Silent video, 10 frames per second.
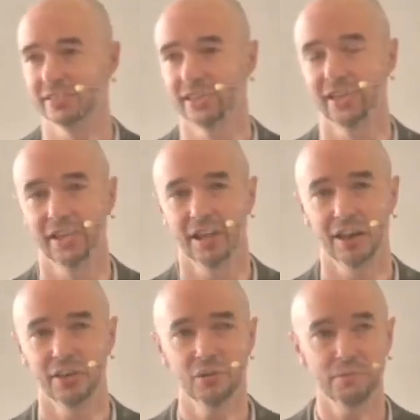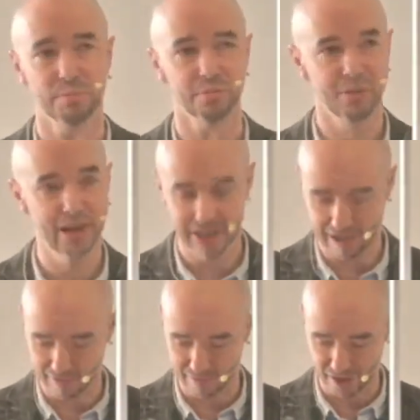are not
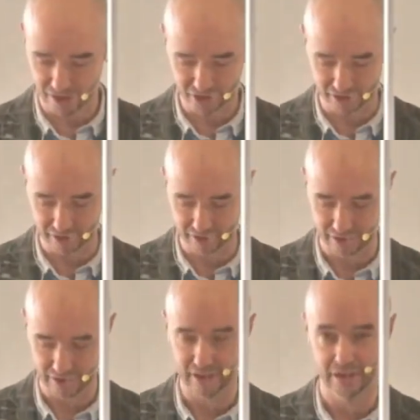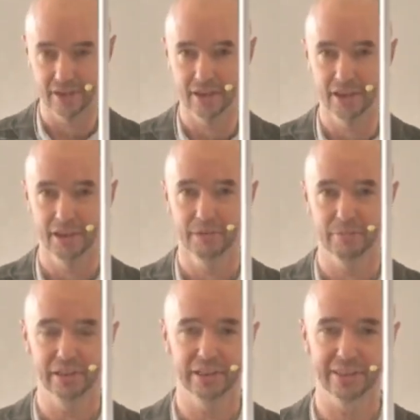pre-conversion, but
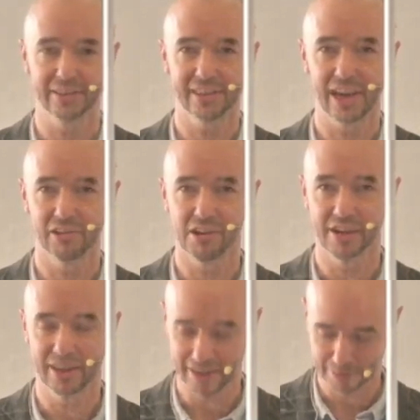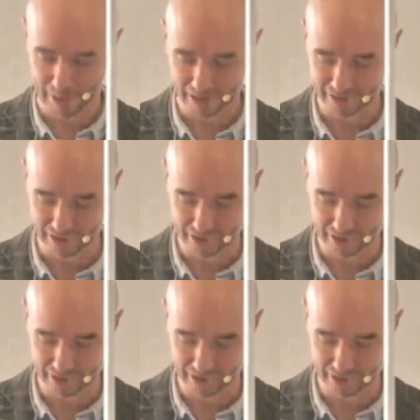like Sarai in this passage,